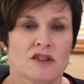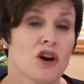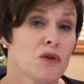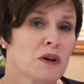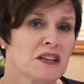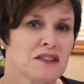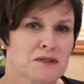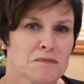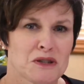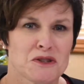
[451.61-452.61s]
No one
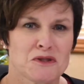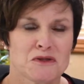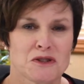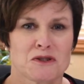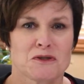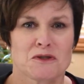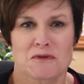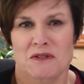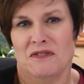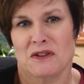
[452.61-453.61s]
is immune to
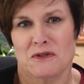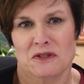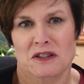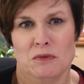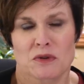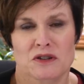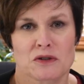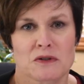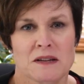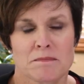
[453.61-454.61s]
the reviews that we're
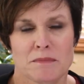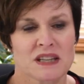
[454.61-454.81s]
doing,